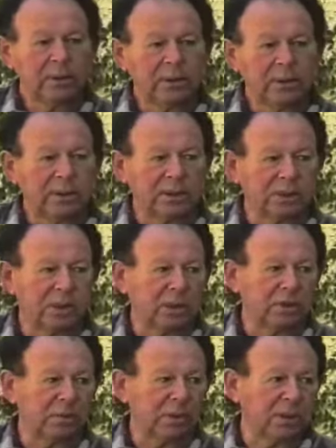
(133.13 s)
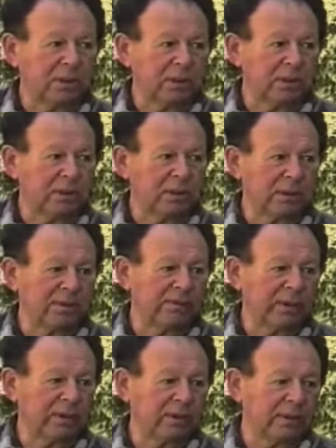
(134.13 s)
That does not mean that it's a
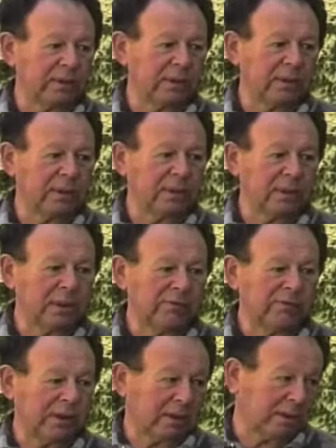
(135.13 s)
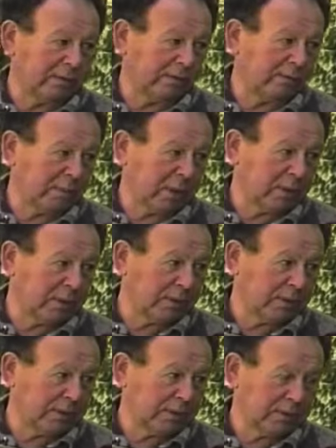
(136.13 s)
very effective power.
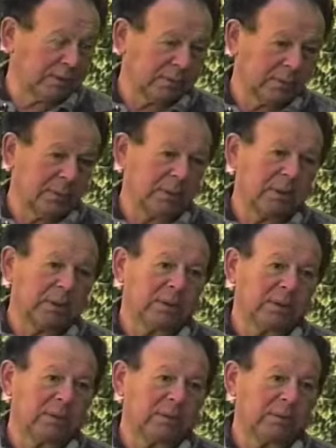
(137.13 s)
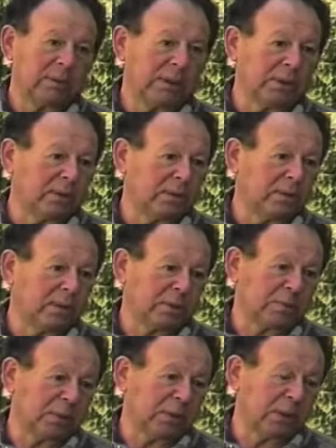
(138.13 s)
So we knew,
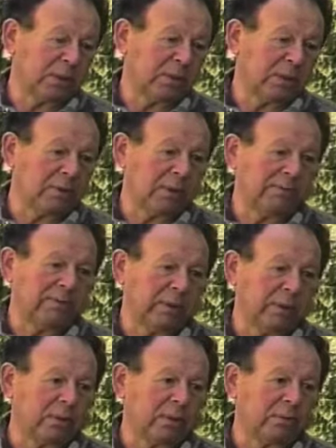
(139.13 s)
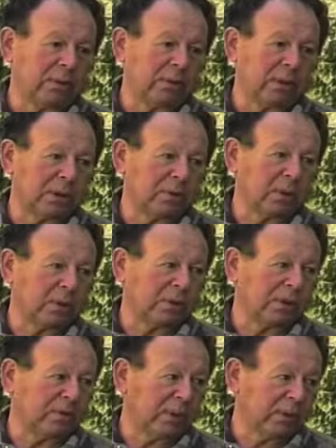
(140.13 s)
especially when we followed him during the war
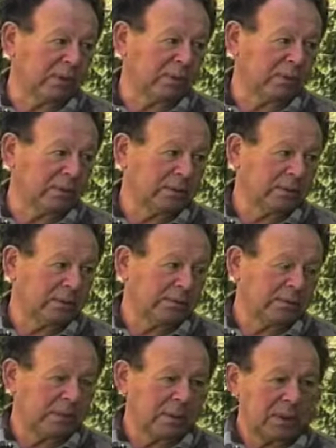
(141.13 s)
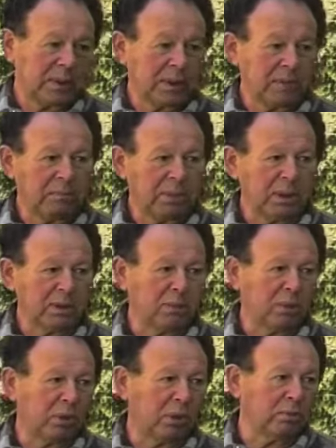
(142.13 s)
with Iran, he built
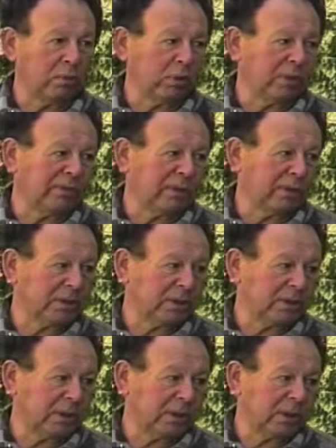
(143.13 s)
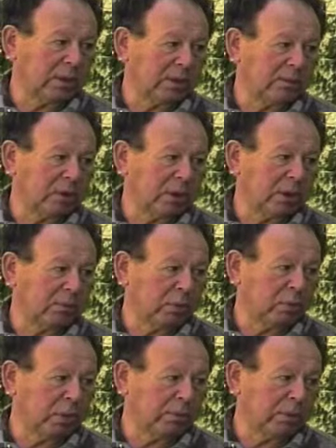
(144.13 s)
more and more divisions and he got more and more
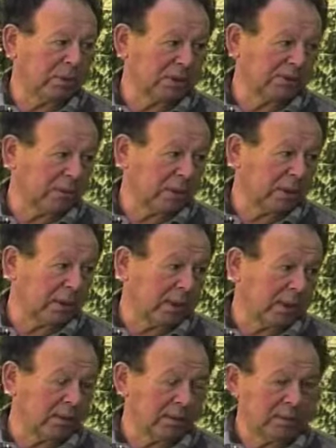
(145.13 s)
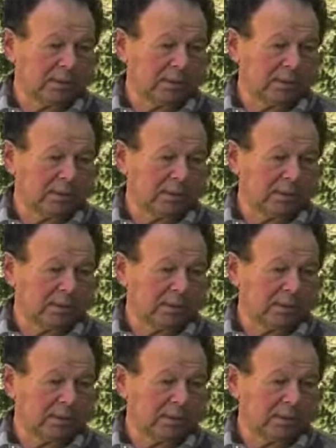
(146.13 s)
weapons of all kinds.